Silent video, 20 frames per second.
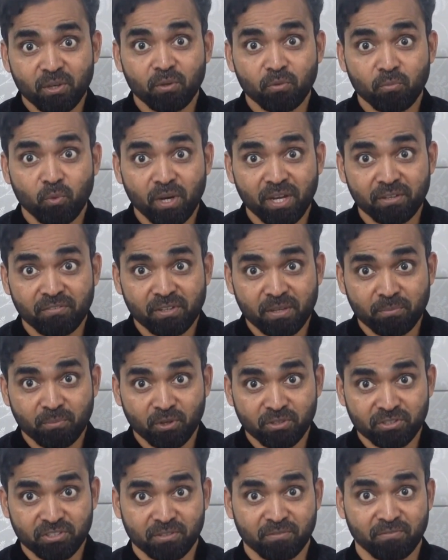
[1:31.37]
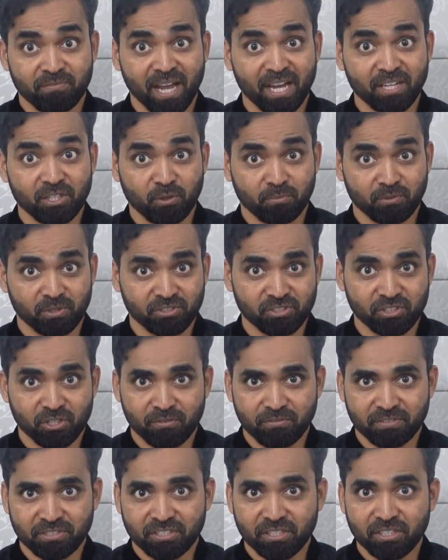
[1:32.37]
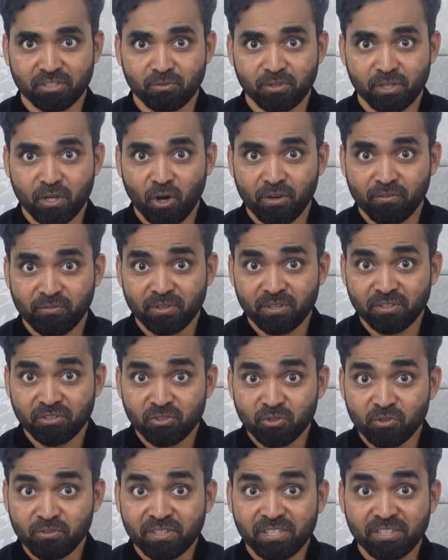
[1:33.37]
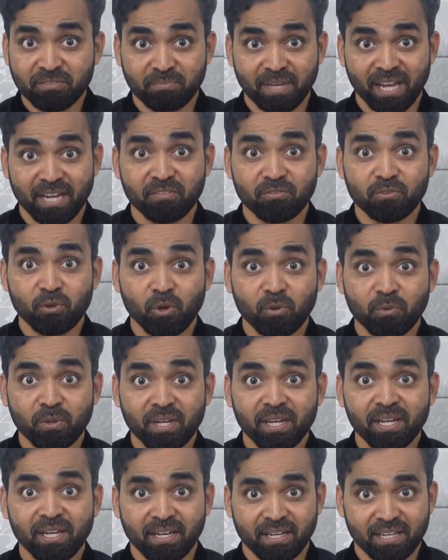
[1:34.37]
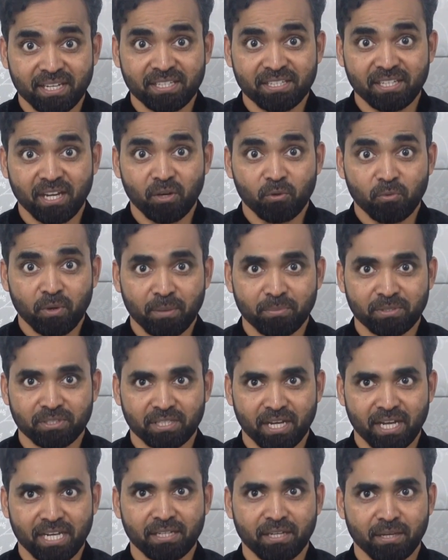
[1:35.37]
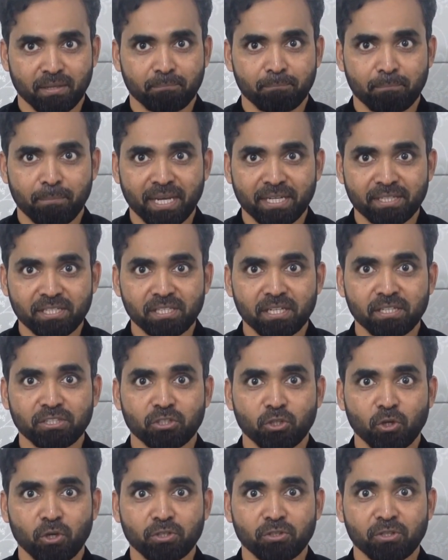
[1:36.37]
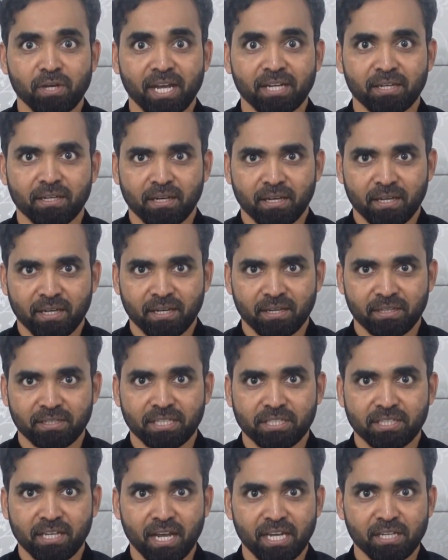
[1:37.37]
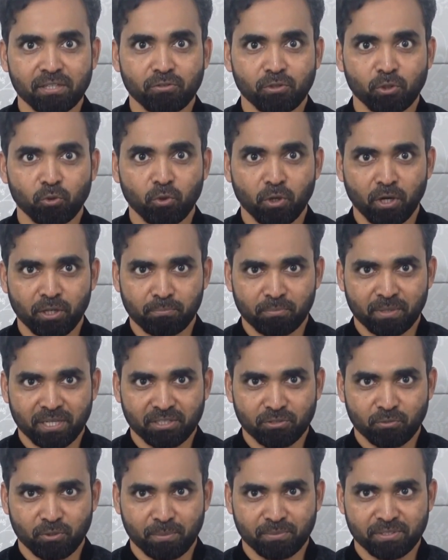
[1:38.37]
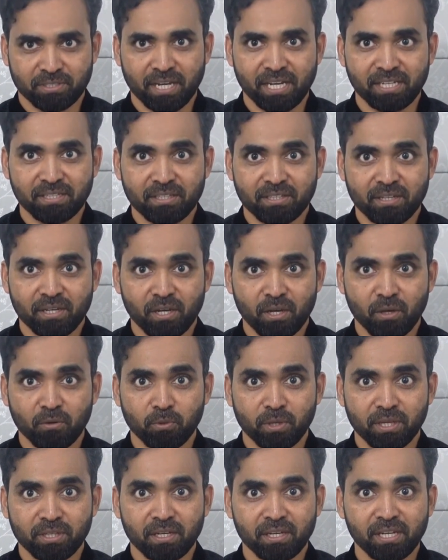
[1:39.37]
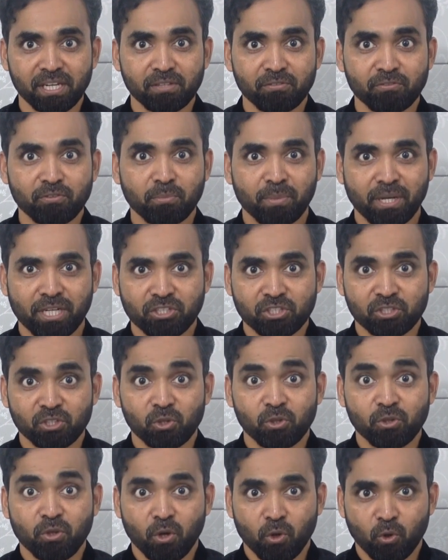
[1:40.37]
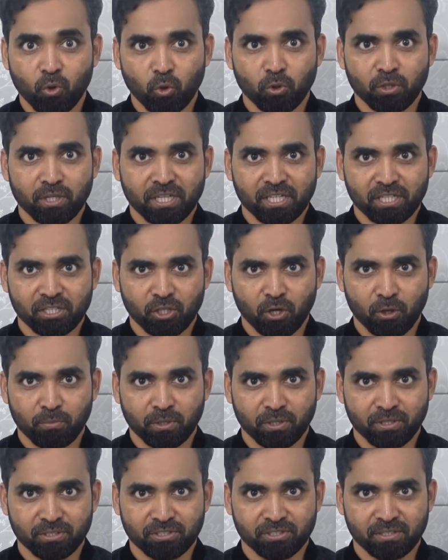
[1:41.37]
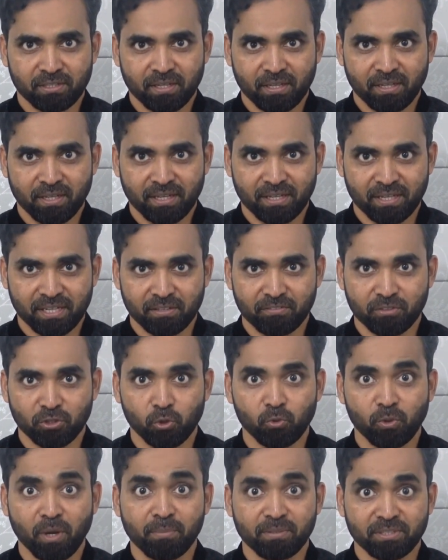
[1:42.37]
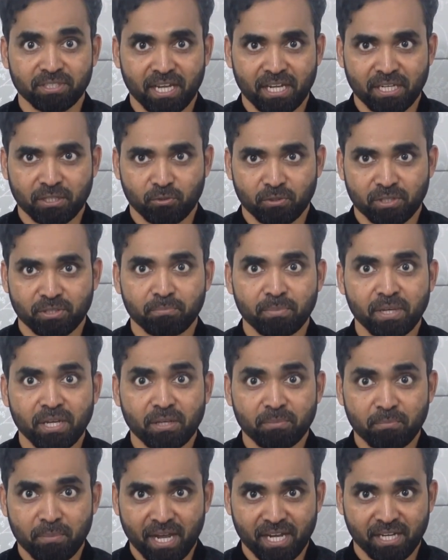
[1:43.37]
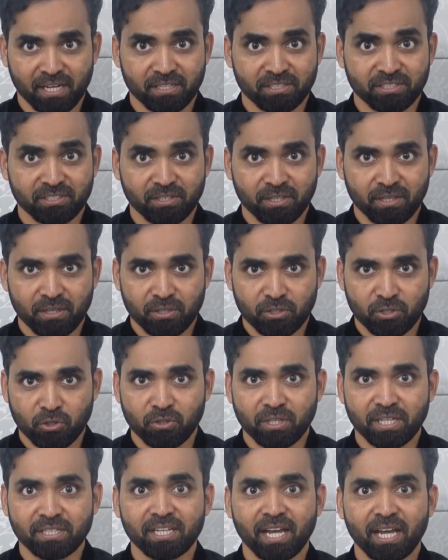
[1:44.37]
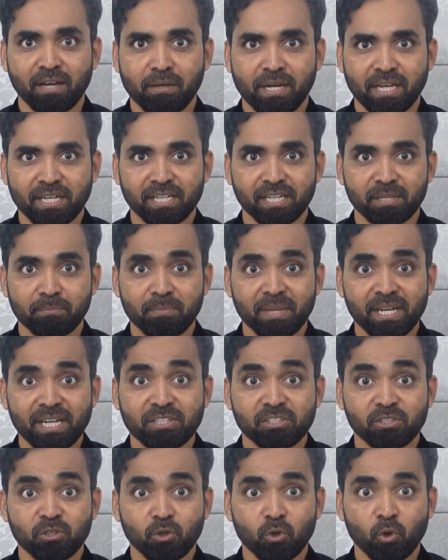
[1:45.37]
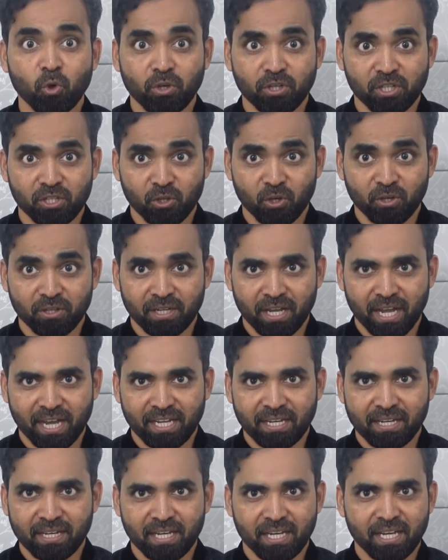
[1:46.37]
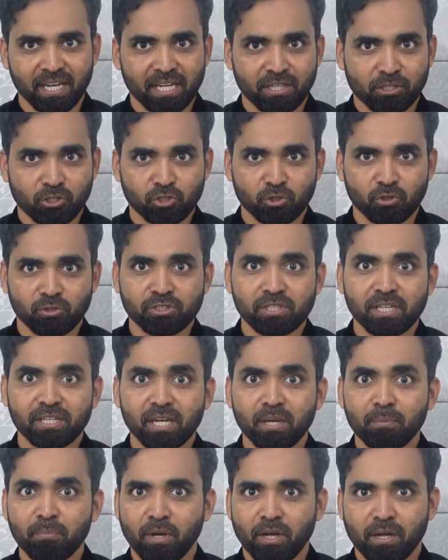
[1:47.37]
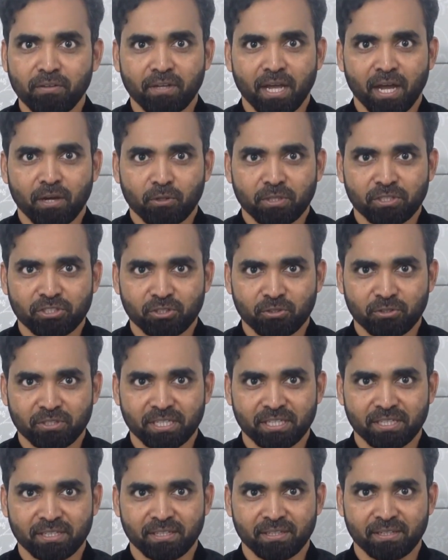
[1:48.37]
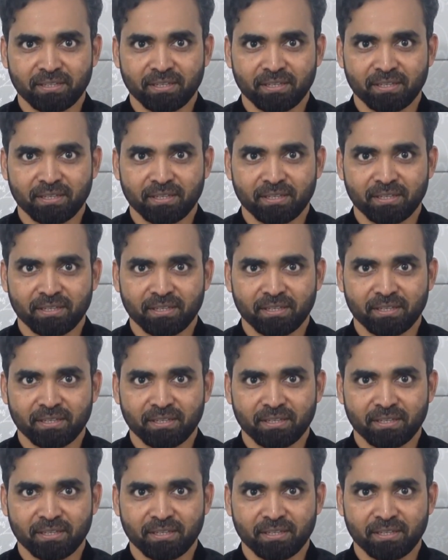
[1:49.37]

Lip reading: One of the most valuable services we offer through this platform is our website maintenance contract, designed for WordPress websites, whether informational or e-commerce. If your website was built by us, you can directly place your order online and choose the number of hours you need.